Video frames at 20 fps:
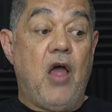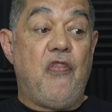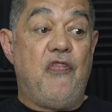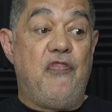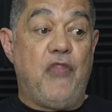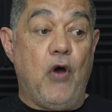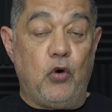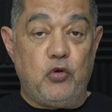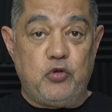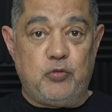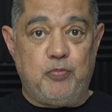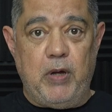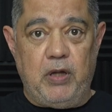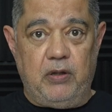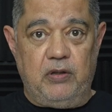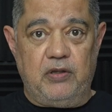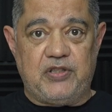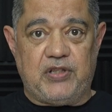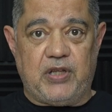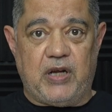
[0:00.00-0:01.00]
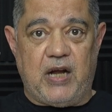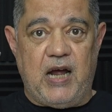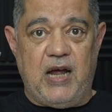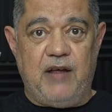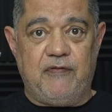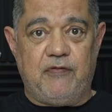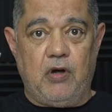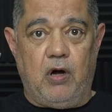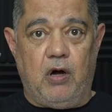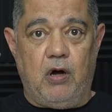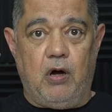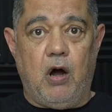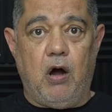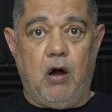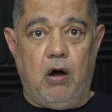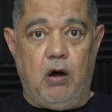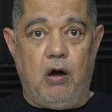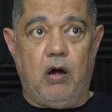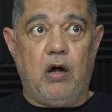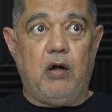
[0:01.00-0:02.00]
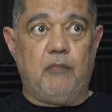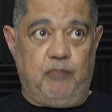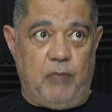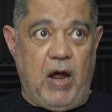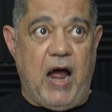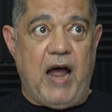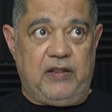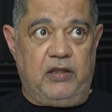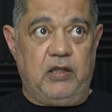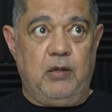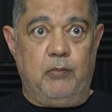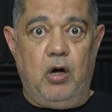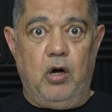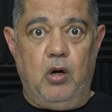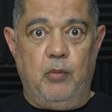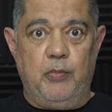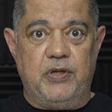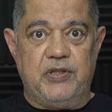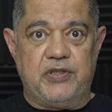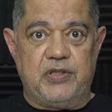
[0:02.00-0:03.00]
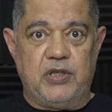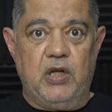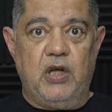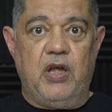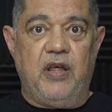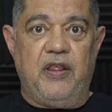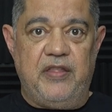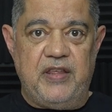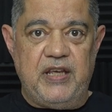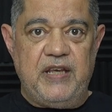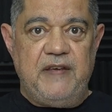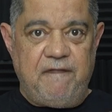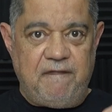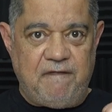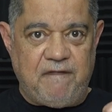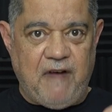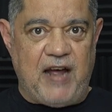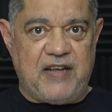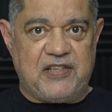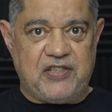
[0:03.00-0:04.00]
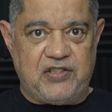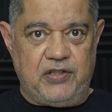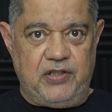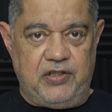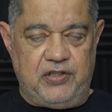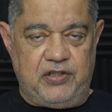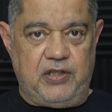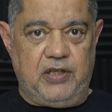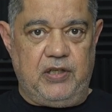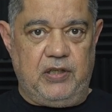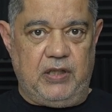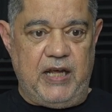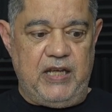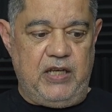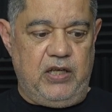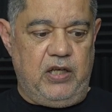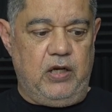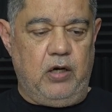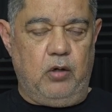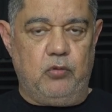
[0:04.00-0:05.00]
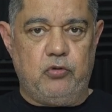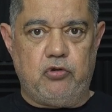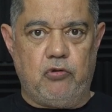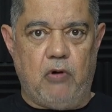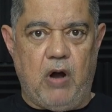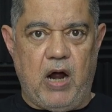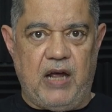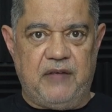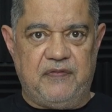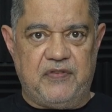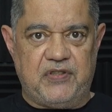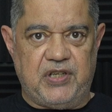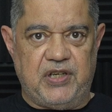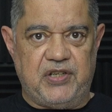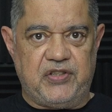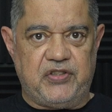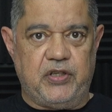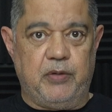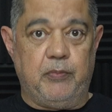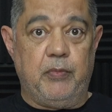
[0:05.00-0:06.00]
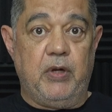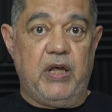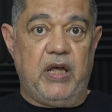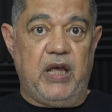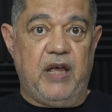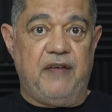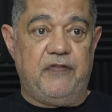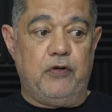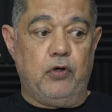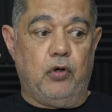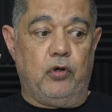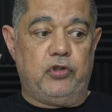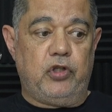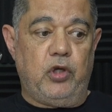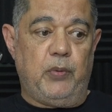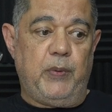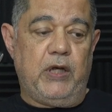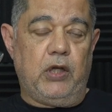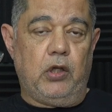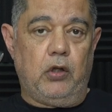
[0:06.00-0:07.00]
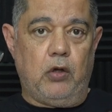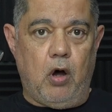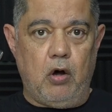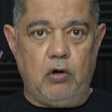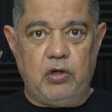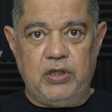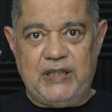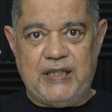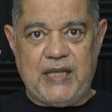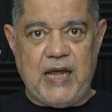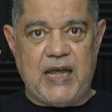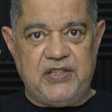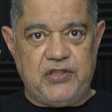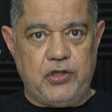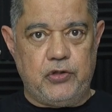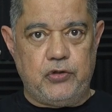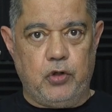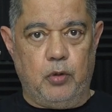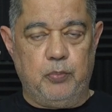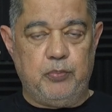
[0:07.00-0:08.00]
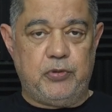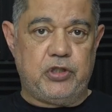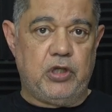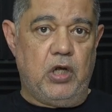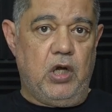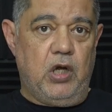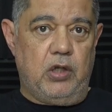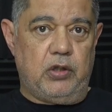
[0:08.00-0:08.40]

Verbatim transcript: Those builds that I've got are at the moment the fastest, like, you know, drive system if you're doing long data dumps.